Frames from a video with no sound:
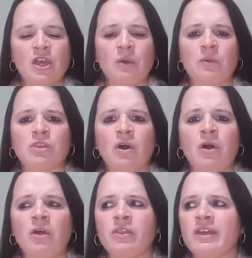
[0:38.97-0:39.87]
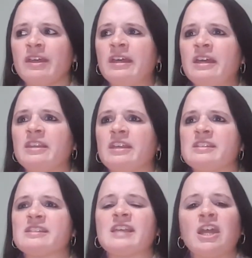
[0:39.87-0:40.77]
with all the, as
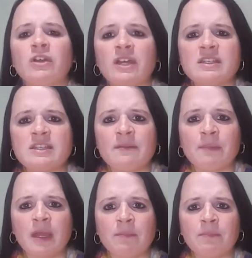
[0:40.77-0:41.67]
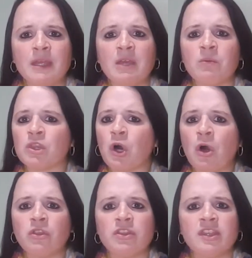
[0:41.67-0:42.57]
scary as it might be, with all
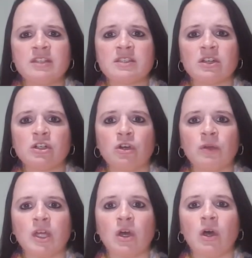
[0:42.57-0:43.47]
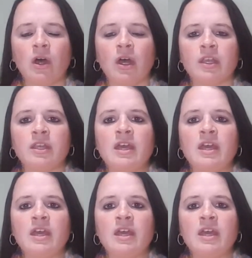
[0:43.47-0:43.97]
the things that are going on,